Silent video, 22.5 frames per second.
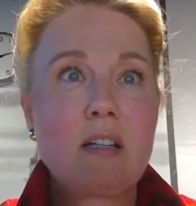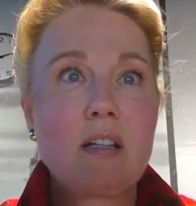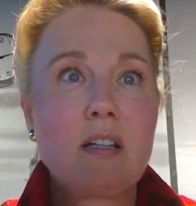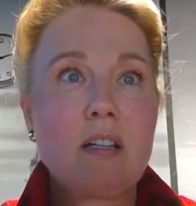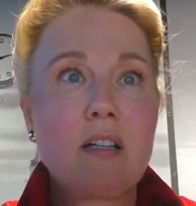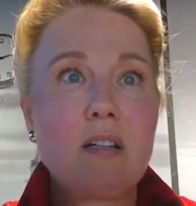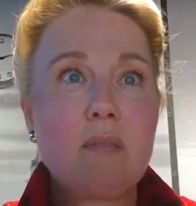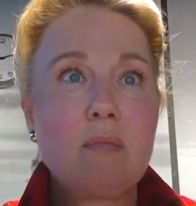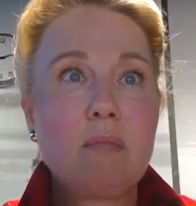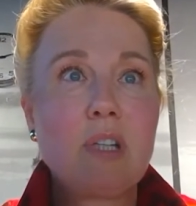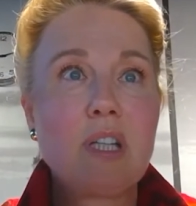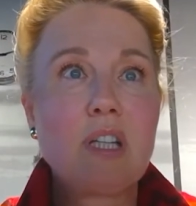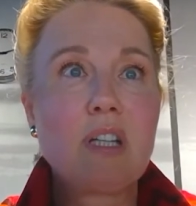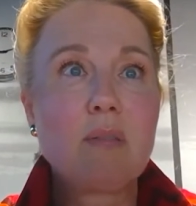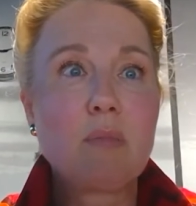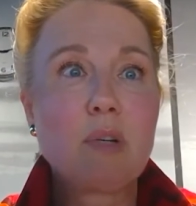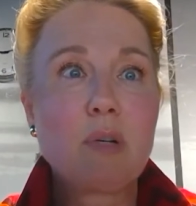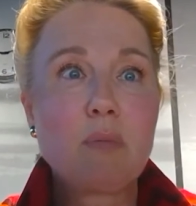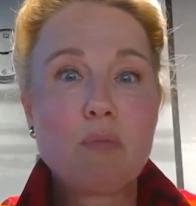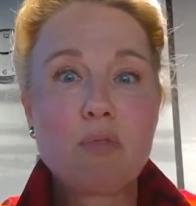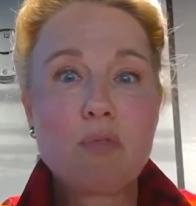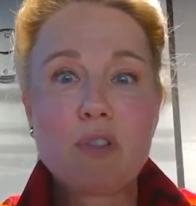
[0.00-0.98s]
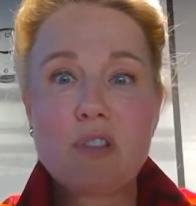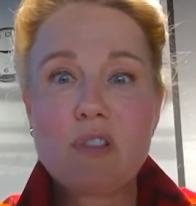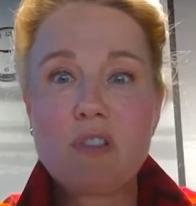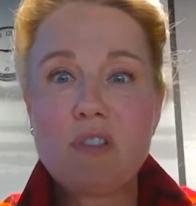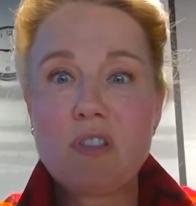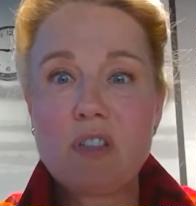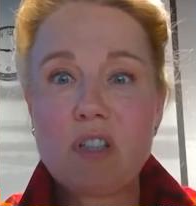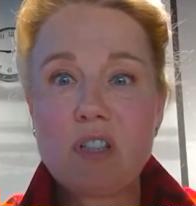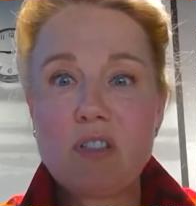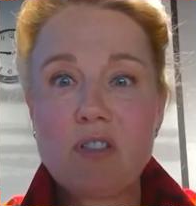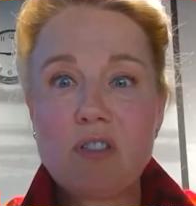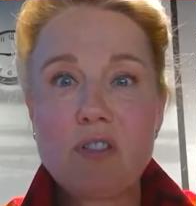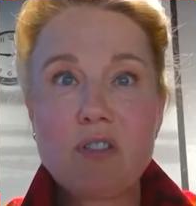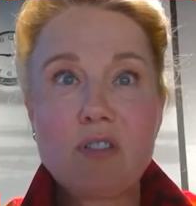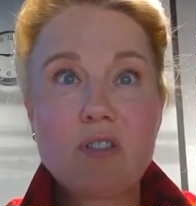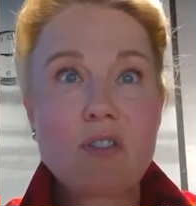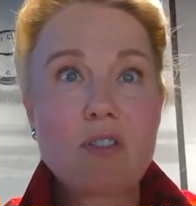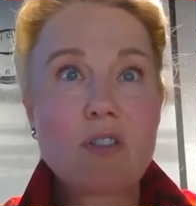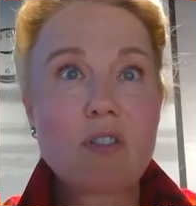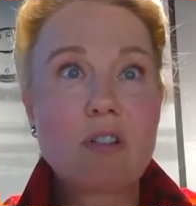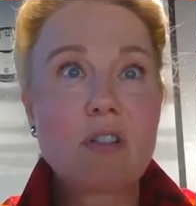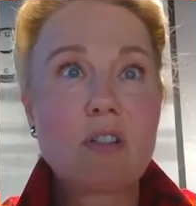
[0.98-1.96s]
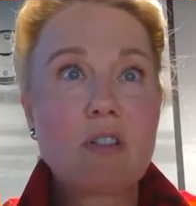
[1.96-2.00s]
Let me get my presentation
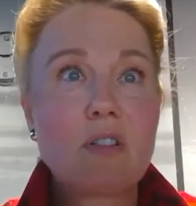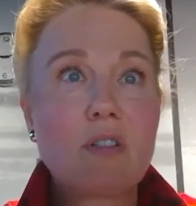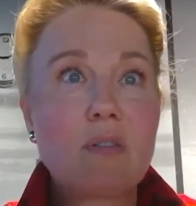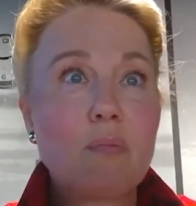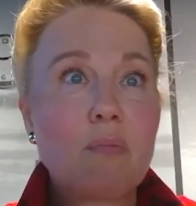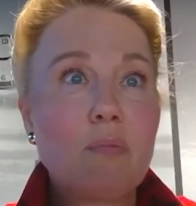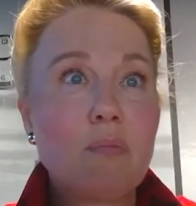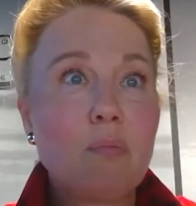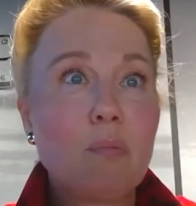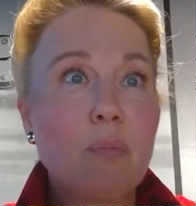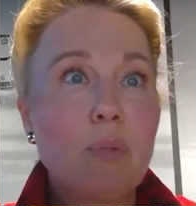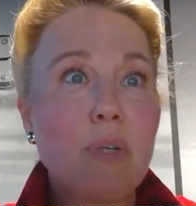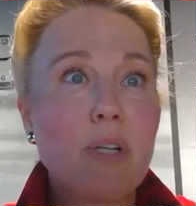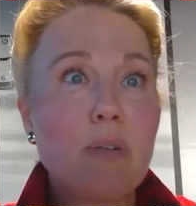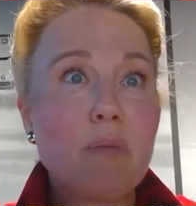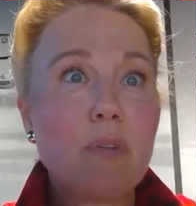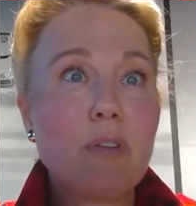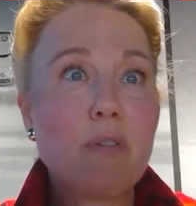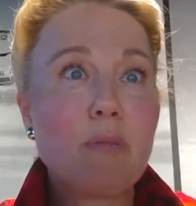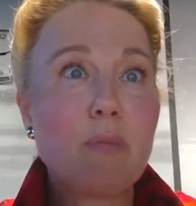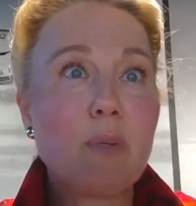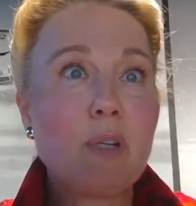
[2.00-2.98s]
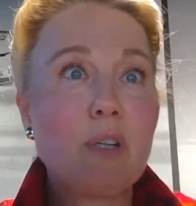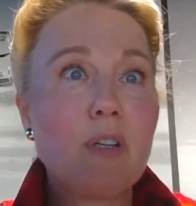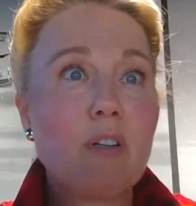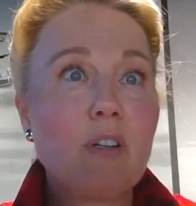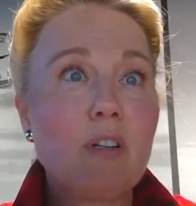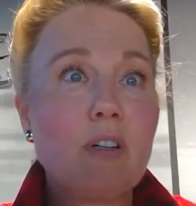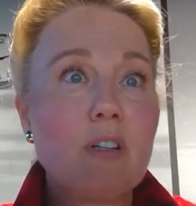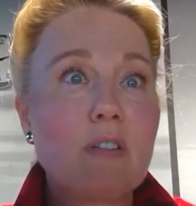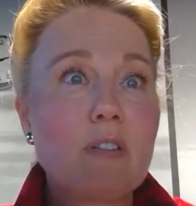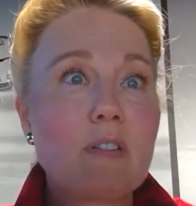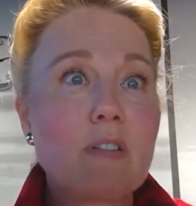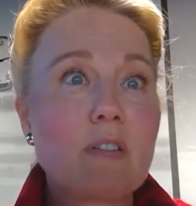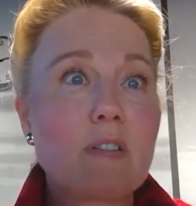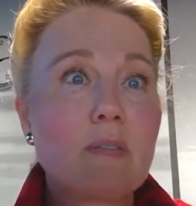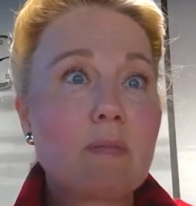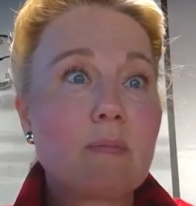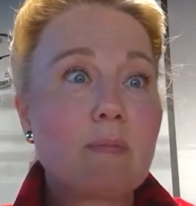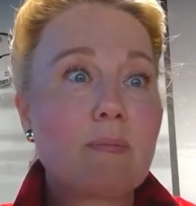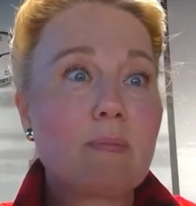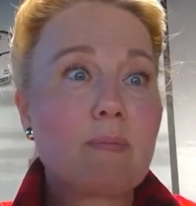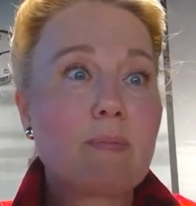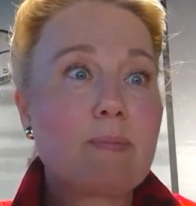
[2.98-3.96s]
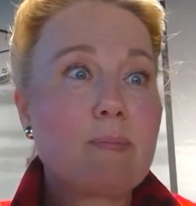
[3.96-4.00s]
started. Bear with me, guys.
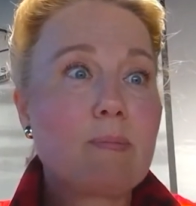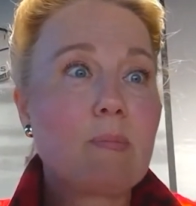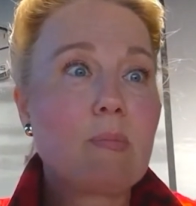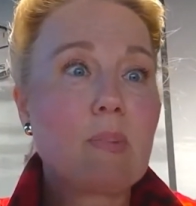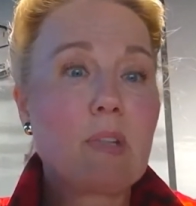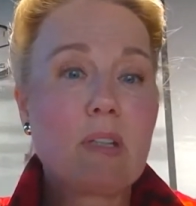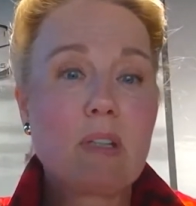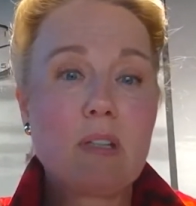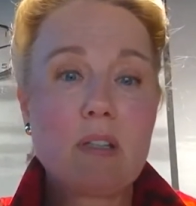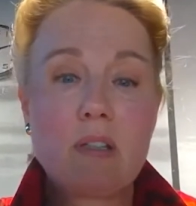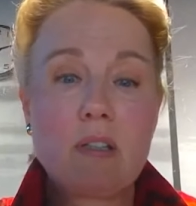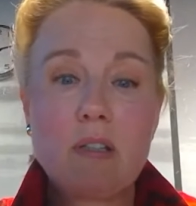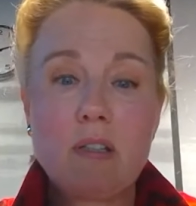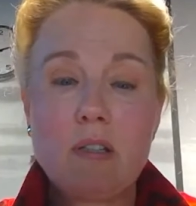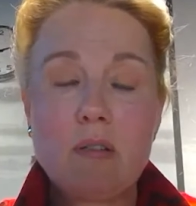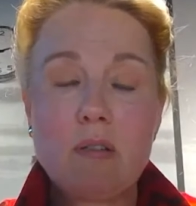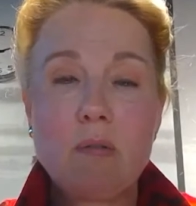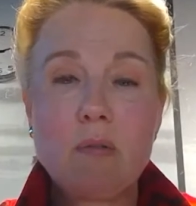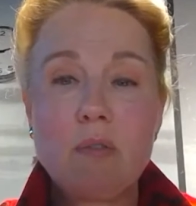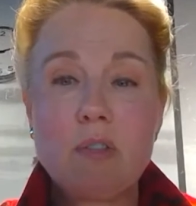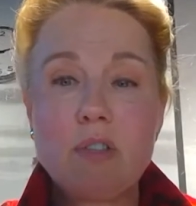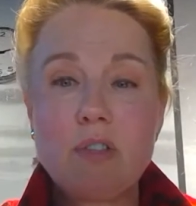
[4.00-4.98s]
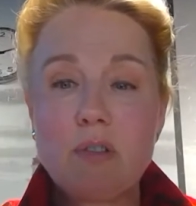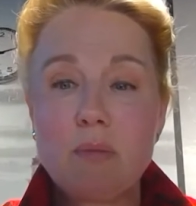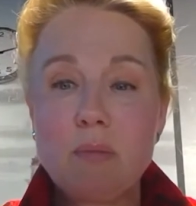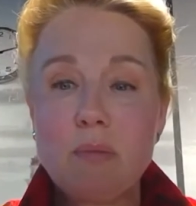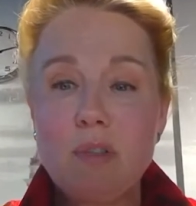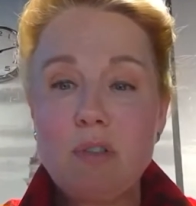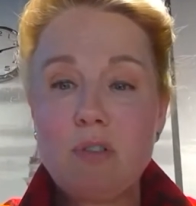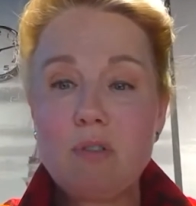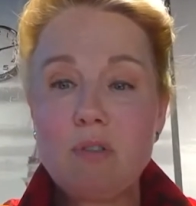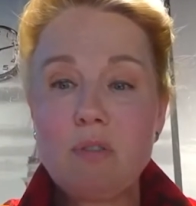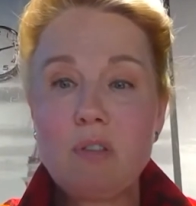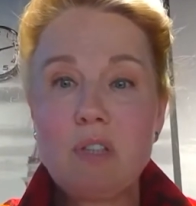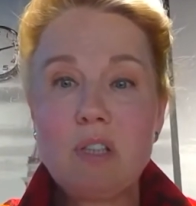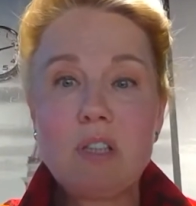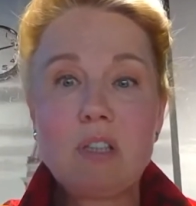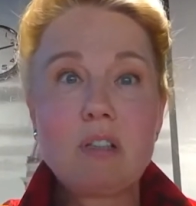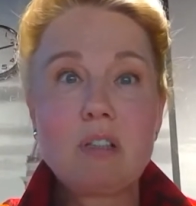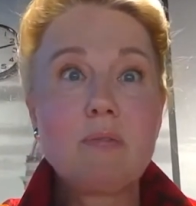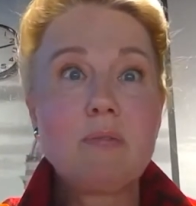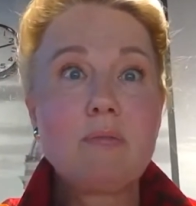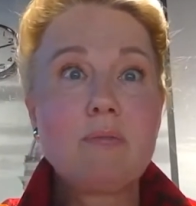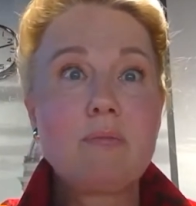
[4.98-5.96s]
What am I doing here?